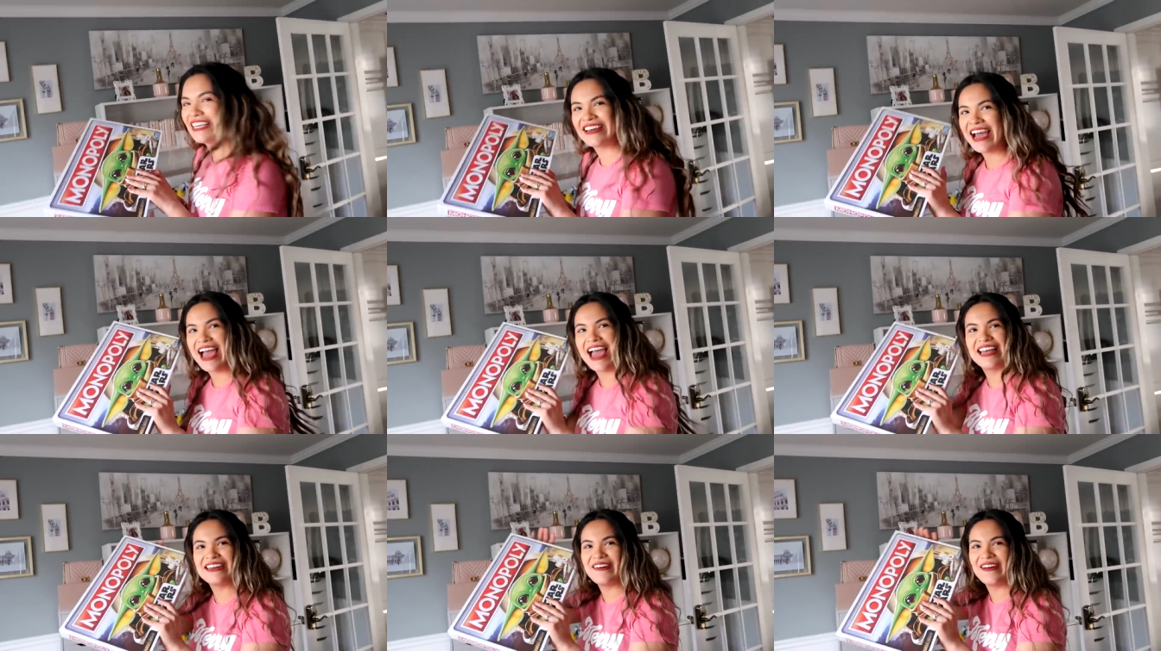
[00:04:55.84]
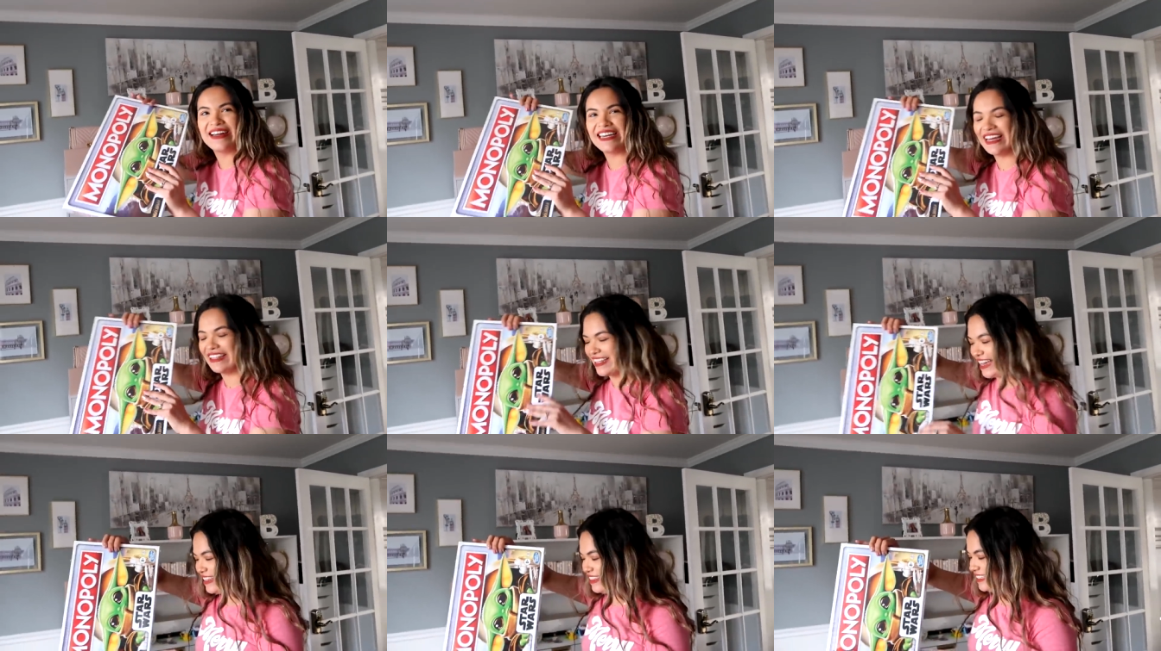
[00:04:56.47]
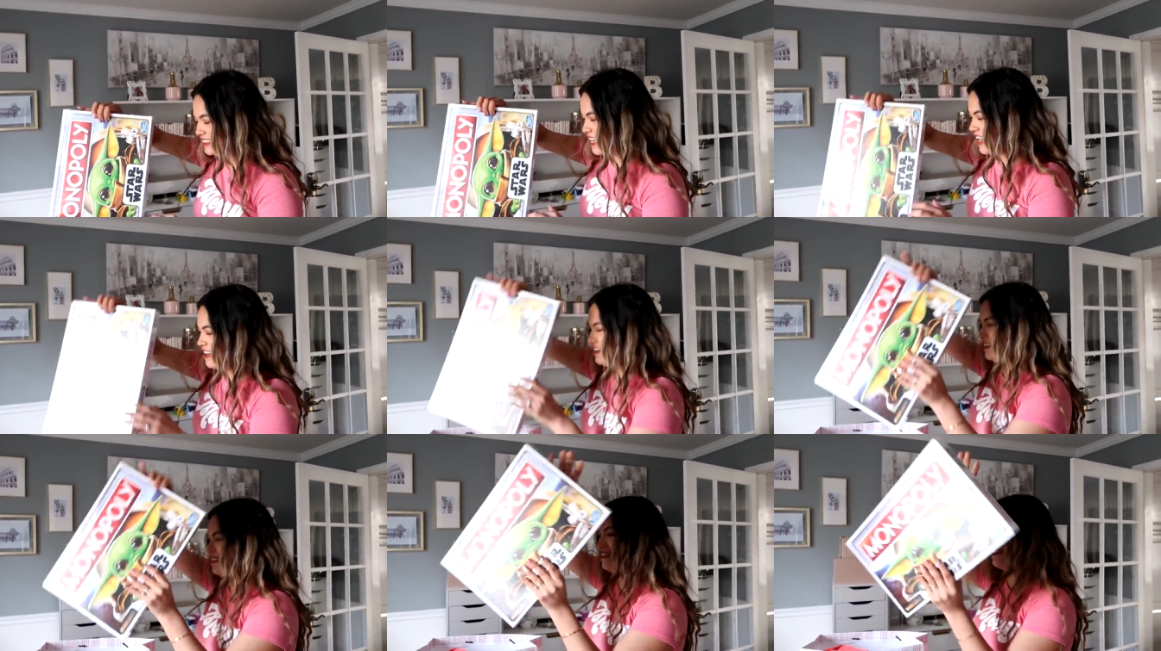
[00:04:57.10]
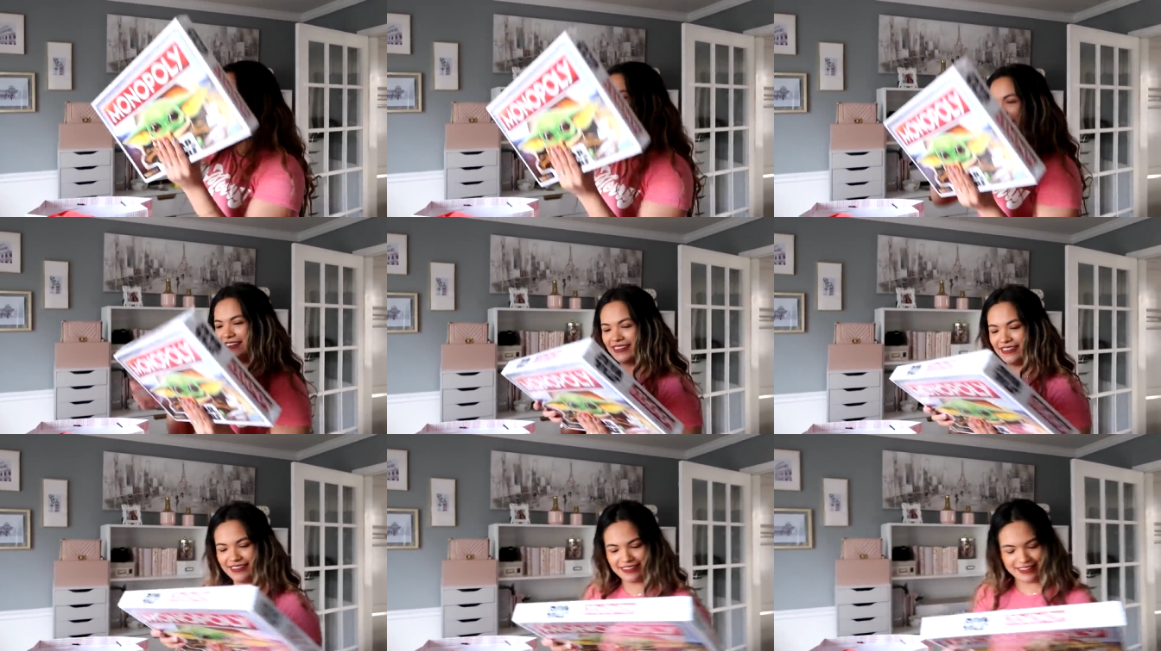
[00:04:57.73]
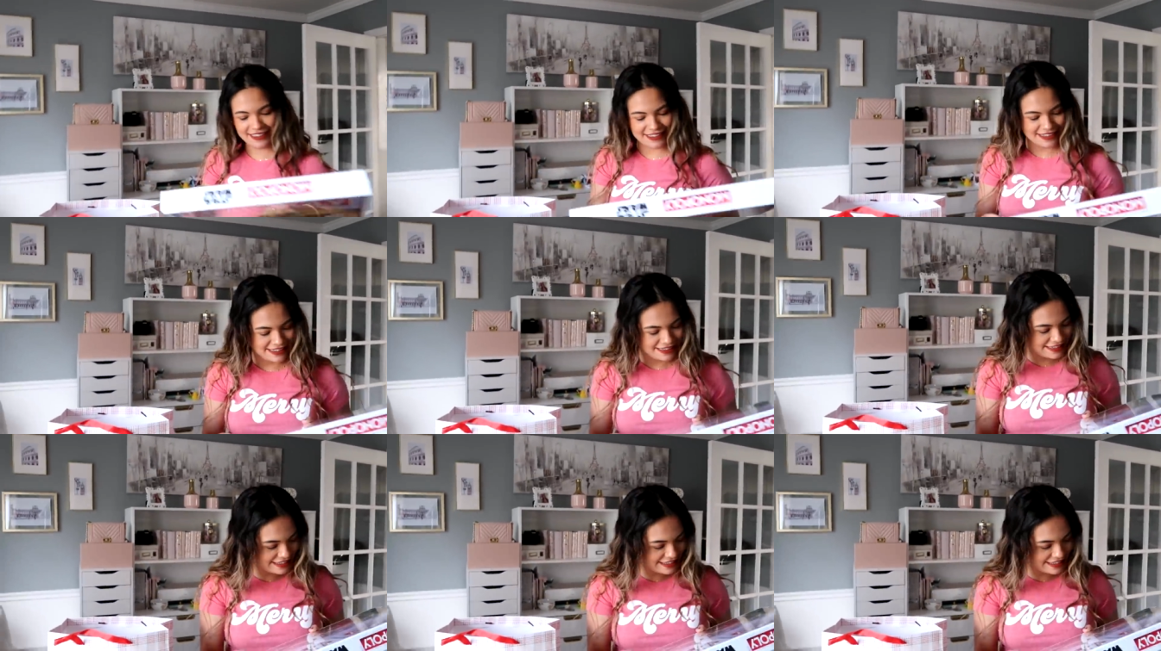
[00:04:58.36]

cute. I had no idea they had this out. Me either.